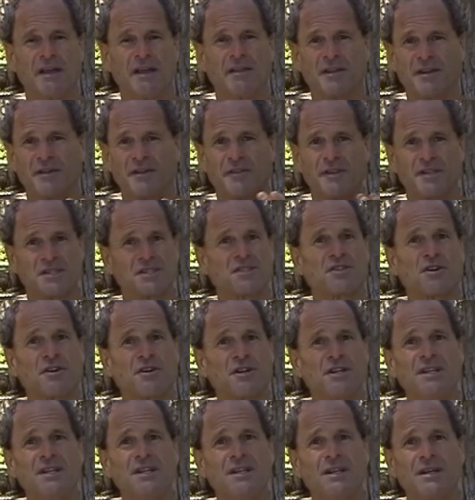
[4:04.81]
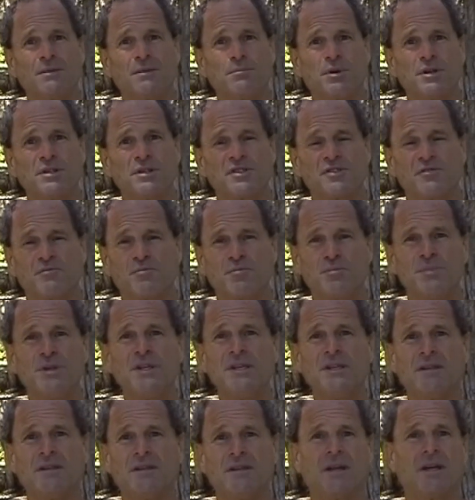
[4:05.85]
that if they start eating a bunch of
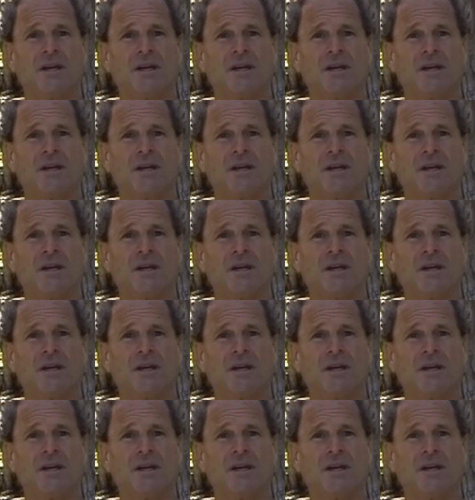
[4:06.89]
meat,